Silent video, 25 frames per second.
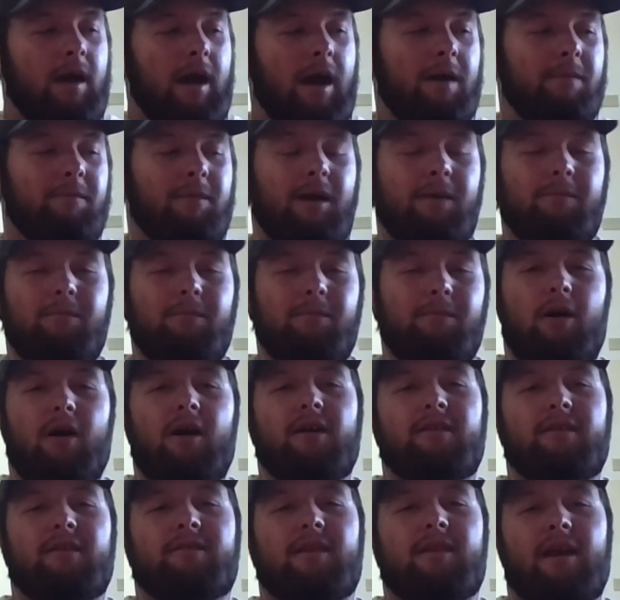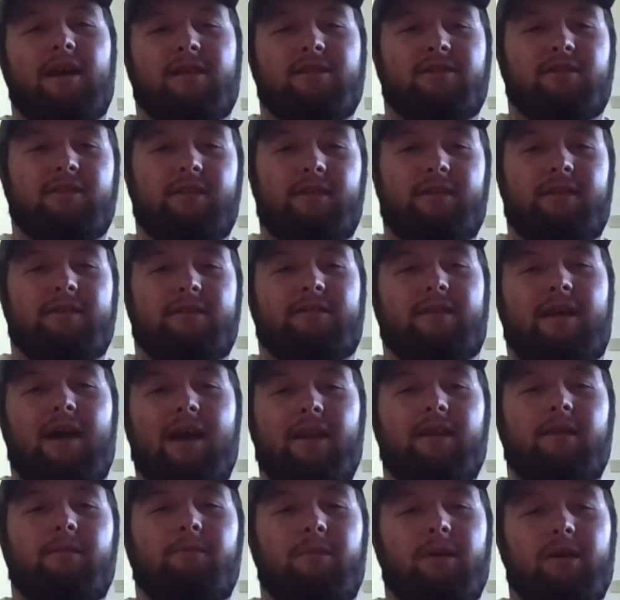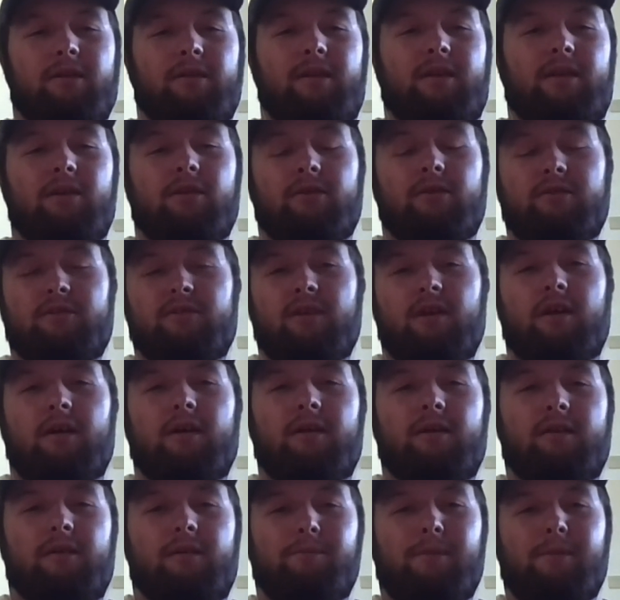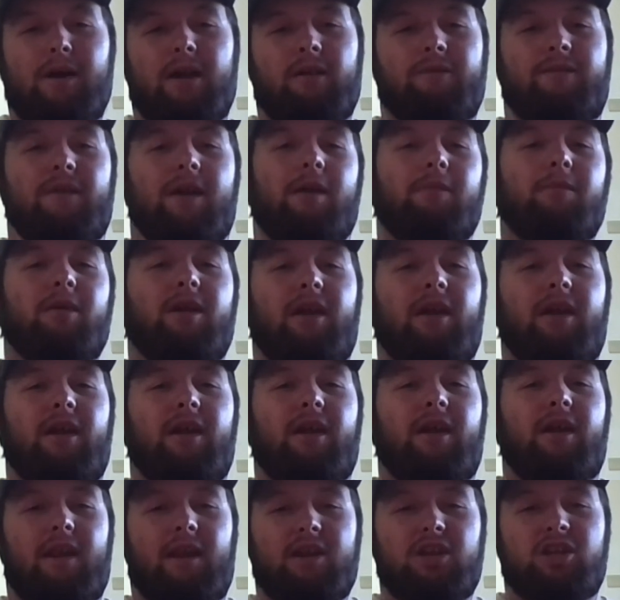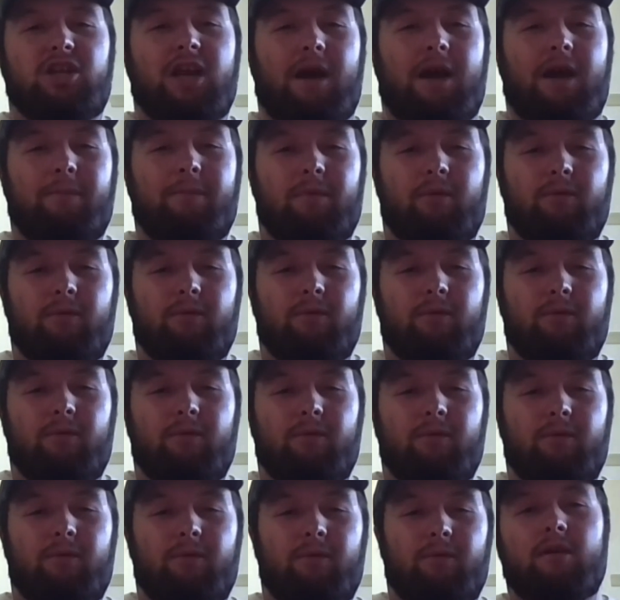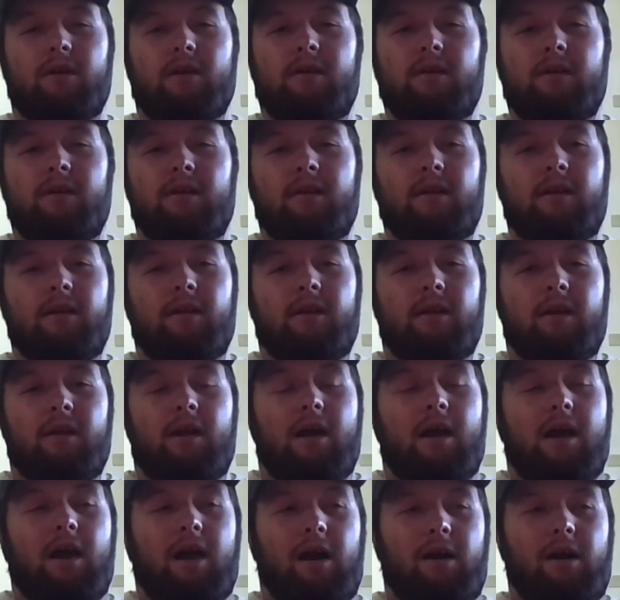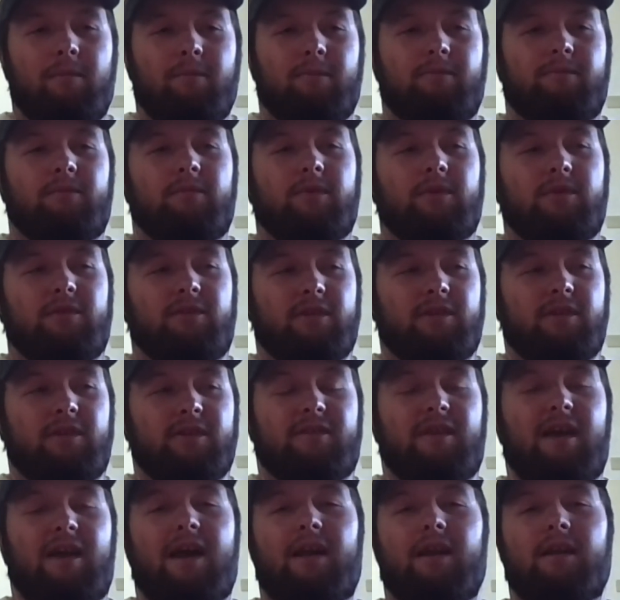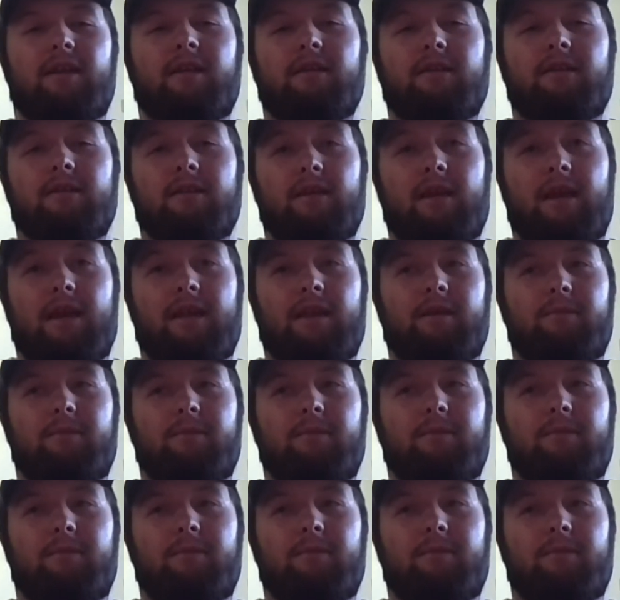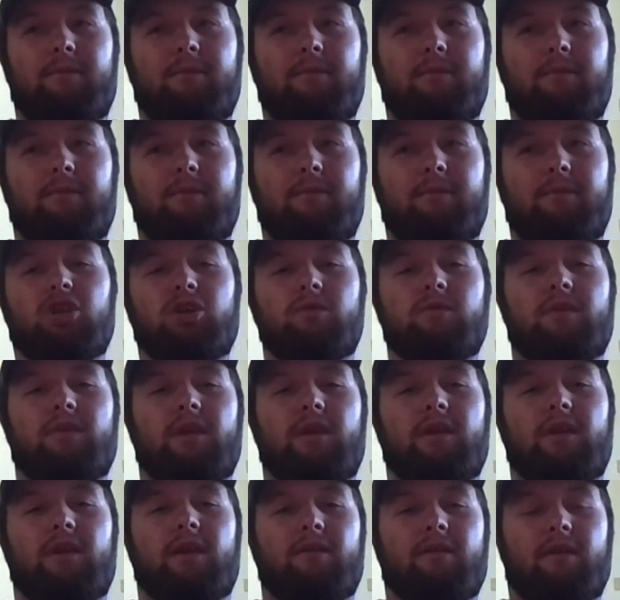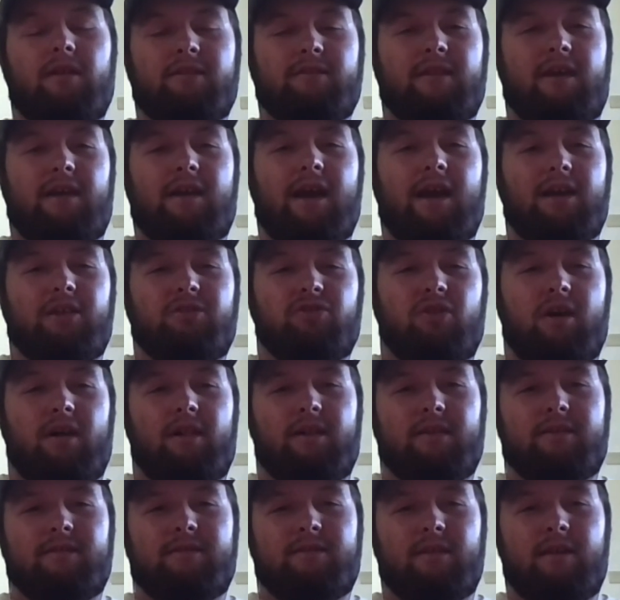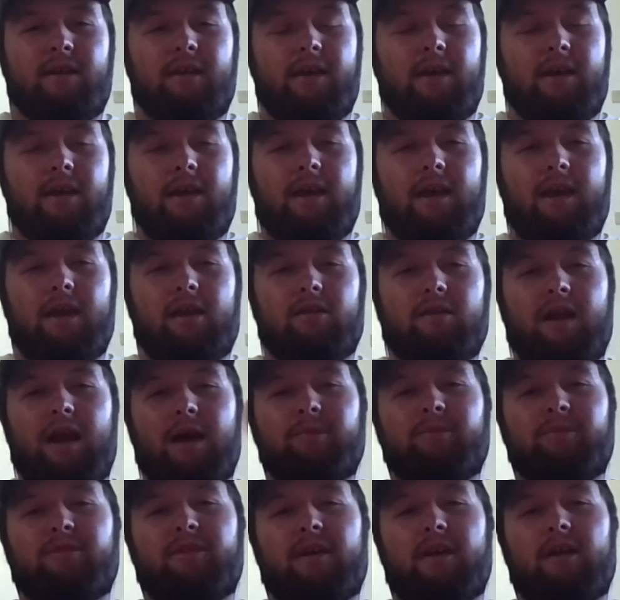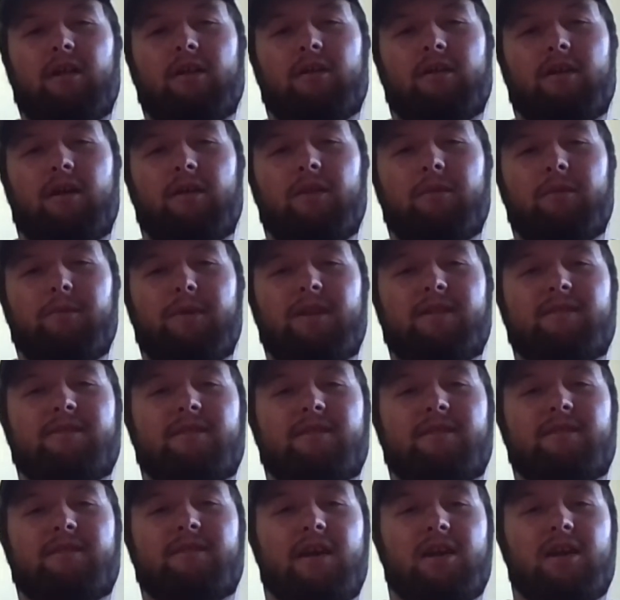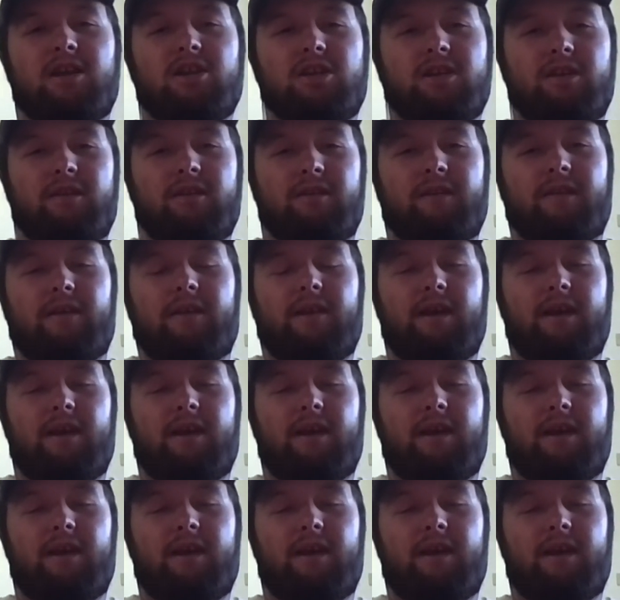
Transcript: Uh, my boss actually designed and built. He owns a metal fabricating shop in Winona, Minnesota. Um, to design and he built his own chute that runs on hydraulics. Mm-hmm. It grabs the elk around the midsection and then has